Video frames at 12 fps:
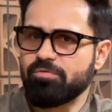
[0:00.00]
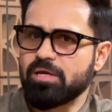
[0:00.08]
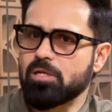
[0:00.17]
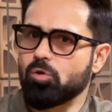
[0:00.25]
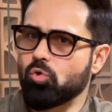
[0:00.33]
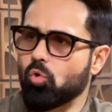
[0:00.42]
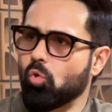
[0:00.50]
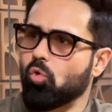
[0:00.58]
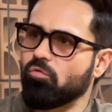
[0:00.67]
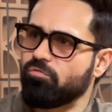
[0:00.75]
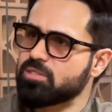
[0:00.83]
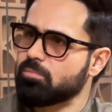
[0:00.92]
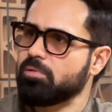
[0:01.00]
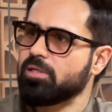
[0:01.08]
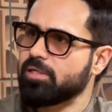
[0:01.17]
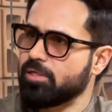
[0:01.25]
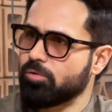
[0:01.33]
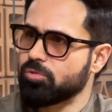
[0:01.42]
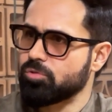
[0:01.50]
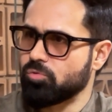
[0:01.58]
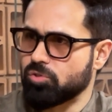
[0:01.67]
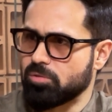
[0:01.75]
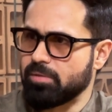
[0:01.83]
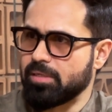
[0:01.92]
very low visibility on
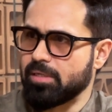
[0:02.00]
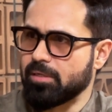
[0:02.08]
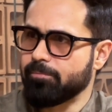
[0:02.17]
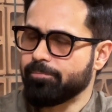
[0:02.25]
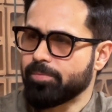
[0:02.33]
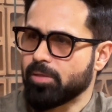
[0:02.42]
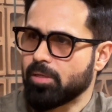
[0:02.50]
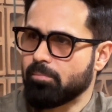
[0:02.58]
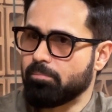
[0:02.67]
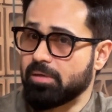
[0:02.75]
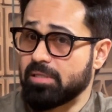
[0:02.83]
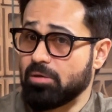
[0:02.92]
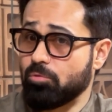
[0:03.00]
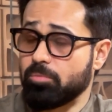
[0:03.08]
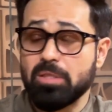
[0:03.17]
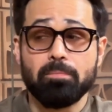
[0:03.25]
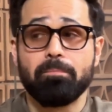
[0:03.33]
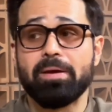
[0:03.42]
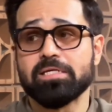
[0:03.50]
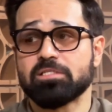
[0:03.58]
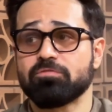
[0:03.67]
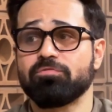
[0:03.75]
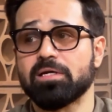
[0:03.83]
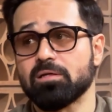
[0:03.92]
social media, but they would be the best
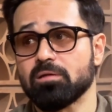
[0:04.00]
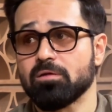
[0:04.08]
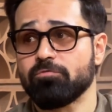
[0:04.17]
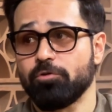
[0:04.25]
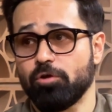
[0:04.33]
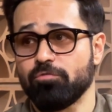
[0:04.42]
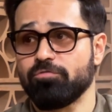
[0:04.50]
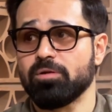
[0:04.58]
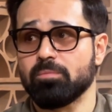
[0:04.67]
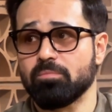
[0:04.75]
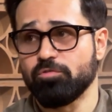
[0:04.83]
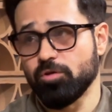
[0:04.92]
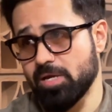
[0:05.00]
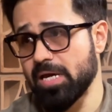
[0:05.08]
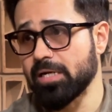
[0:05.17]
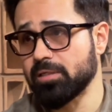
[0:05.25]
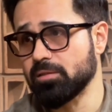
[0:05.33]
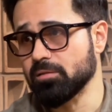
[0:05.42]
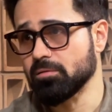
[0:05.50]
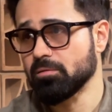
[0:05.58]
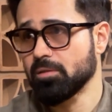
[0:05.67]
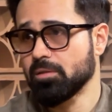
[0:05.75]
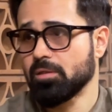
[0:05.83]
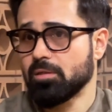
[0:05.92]
fit for your film, for your character.
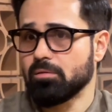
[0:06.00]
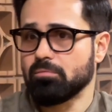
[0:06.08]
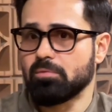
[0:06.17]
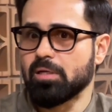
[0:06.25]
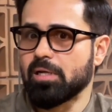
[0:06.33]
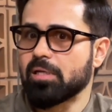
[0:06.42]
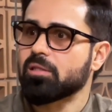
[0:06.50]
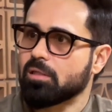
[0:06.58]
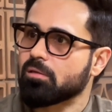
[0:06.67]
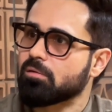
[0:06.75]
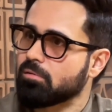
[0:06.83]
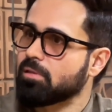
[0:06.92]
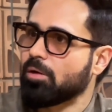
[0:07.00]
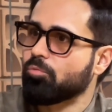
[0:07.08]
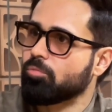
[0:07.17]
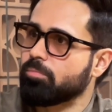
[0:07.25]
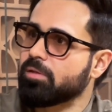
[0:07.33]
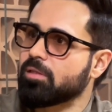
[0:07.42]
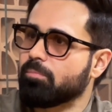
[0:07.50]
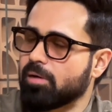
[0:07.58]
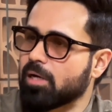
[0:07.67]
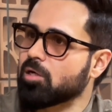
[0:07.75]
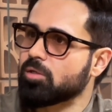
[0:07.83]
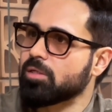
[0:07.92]
Then I think that would be the
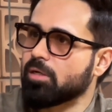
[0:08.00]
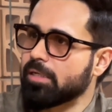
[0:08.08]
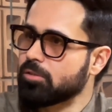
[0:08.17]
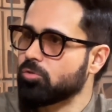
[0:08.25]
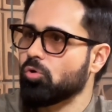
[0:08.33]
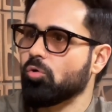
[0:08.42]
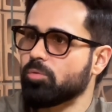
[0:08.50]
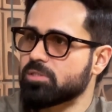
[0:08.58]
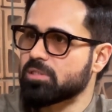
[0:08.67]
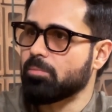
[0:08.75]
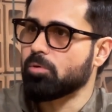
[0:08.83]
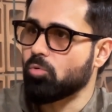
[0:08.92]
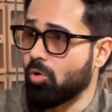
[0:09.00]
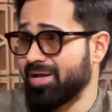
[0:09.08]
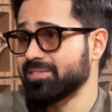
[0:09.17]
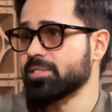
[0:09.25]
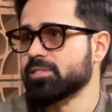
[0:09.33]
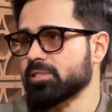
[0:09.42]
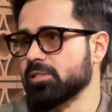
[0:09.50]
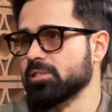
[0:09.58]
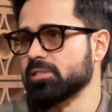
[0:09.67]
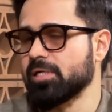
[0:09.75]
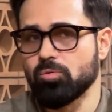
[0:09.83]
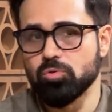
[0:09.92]
priority, right? To go with someone who has the skill
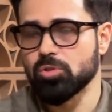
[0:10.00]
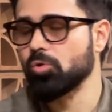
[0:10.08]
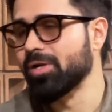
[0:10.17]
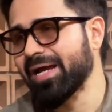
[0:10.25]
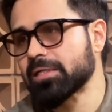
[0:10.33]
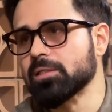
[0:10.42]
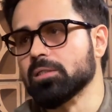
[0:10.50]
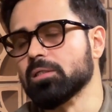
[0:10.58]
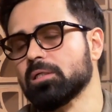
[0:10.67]
set, who's a good actor.